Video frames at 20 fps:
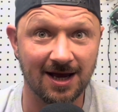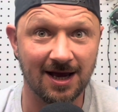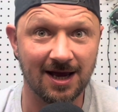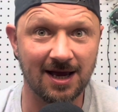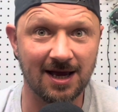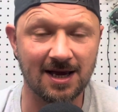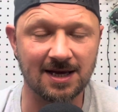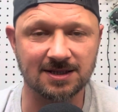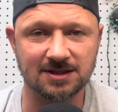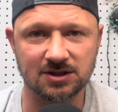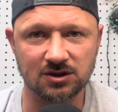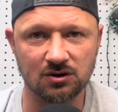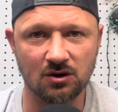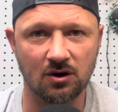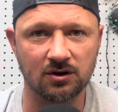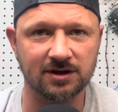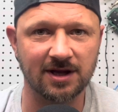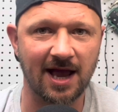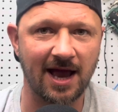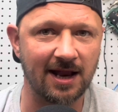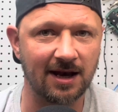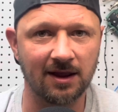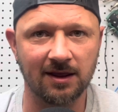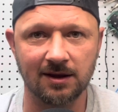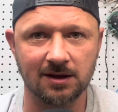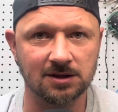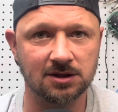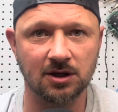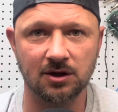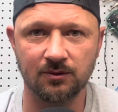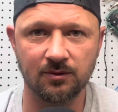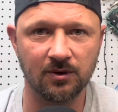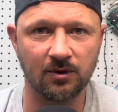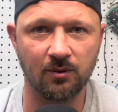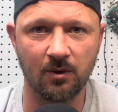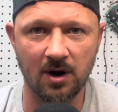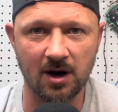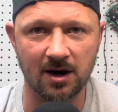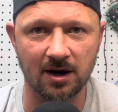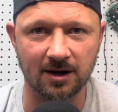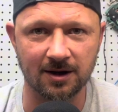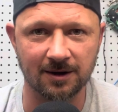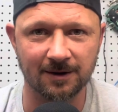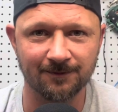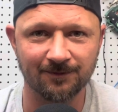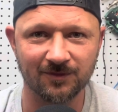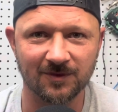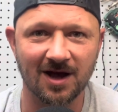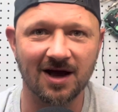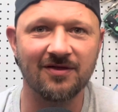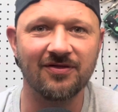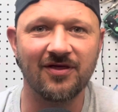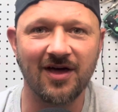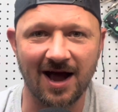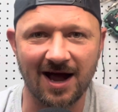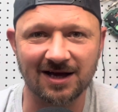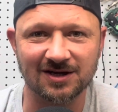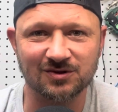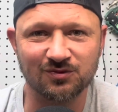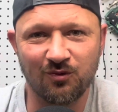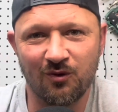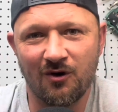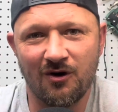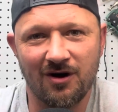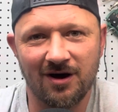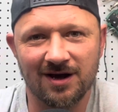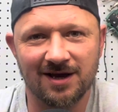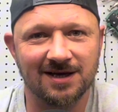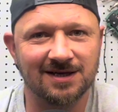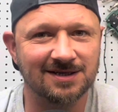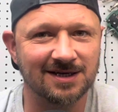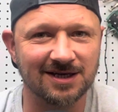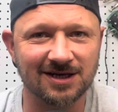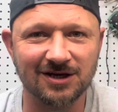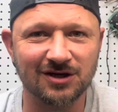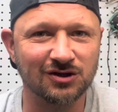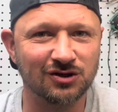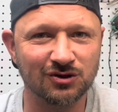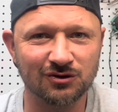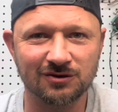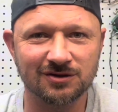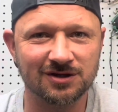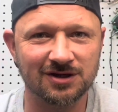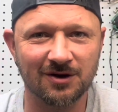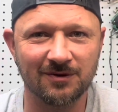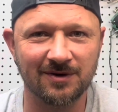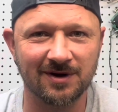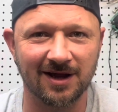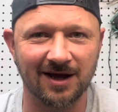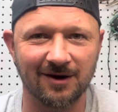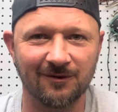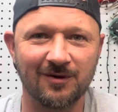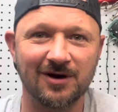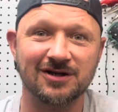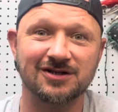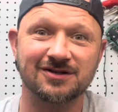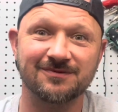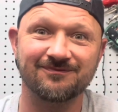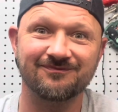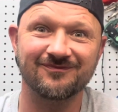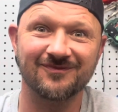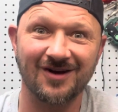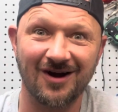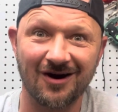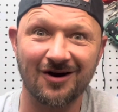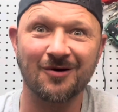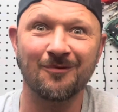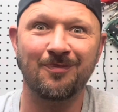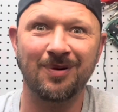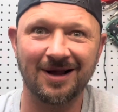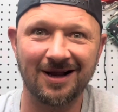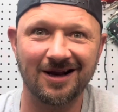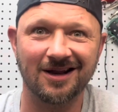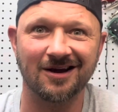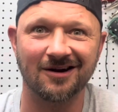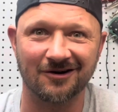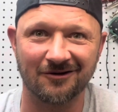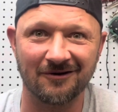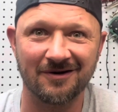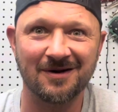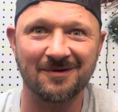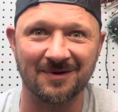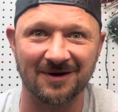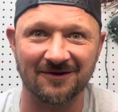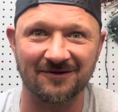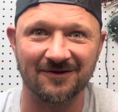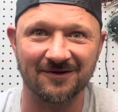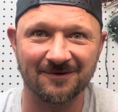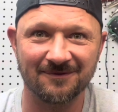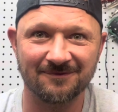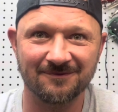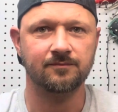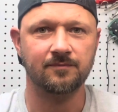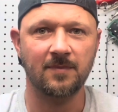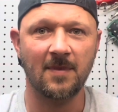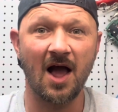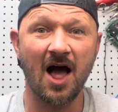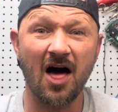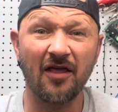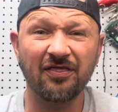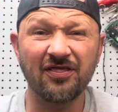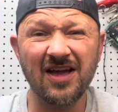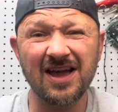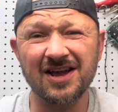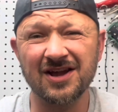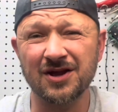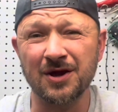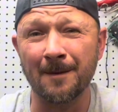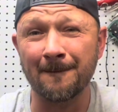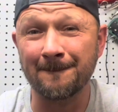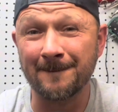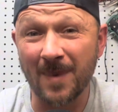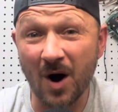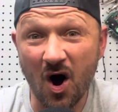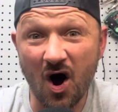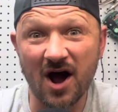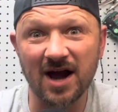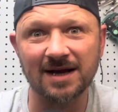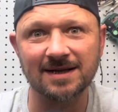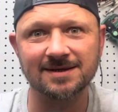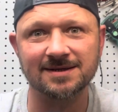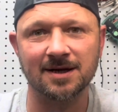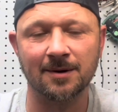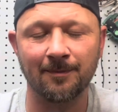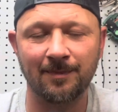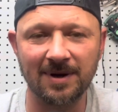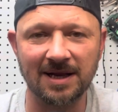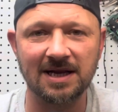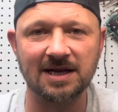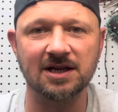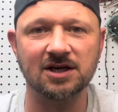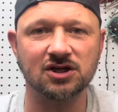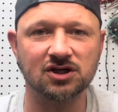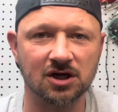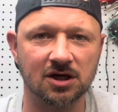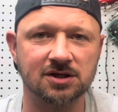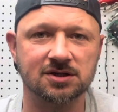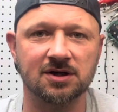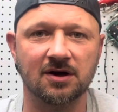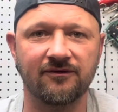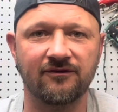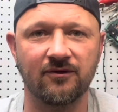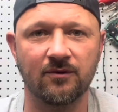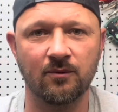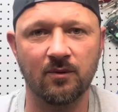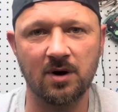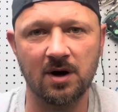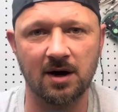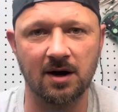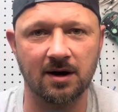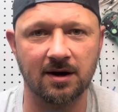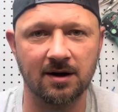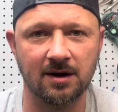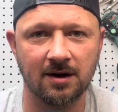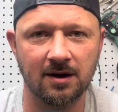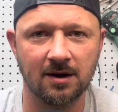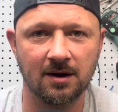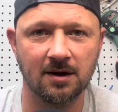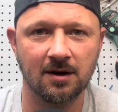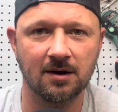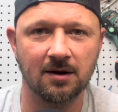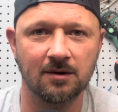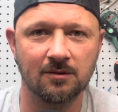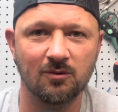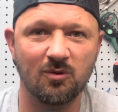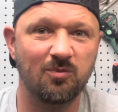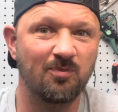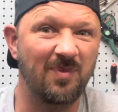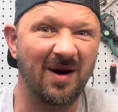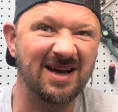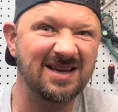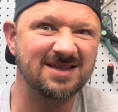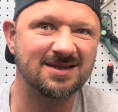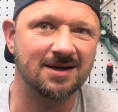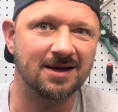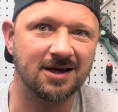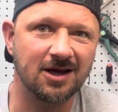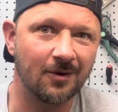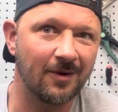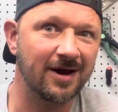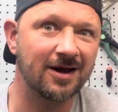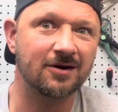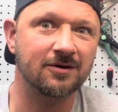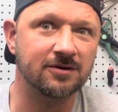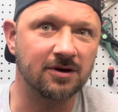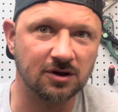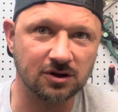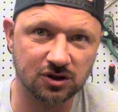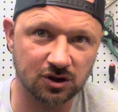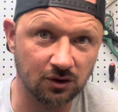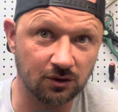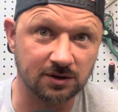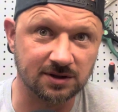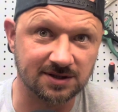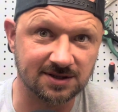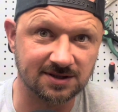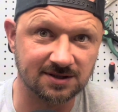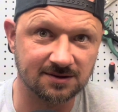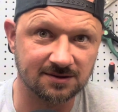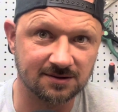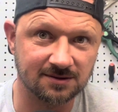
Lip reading: It's not anything to do with work. And that's why he said he enjoys doing it, which I completely agree with. I think your mind completely shuts off from work. Well, basically, you ain't got no choice.